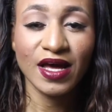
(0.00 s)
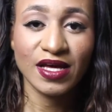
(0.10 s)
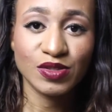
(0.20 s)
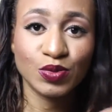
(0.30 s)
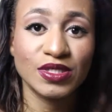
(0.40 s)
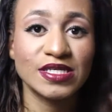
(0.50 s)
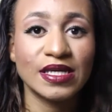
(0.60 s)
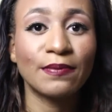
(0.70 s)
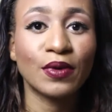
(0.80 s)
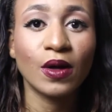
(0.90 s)
It's really
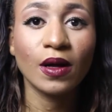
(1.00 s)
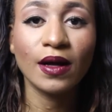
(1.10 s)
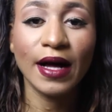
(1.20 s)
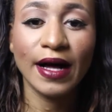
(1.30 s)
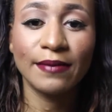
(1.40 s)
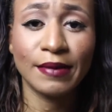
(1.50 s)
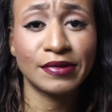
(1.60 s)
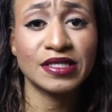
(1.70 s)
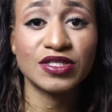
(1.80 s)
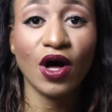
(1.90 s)
simple. I'm
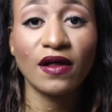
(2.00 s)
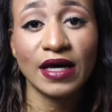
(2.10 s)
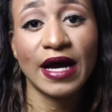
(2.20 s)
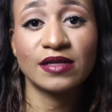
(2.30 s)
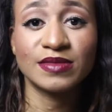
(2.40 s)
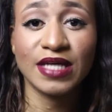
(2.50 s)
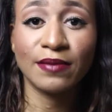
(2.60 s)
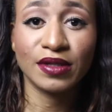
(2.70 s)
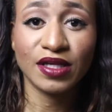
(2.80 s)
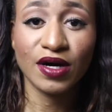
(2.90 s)
gonna list all the items
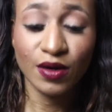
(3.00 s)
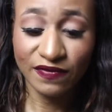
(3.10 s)
down below.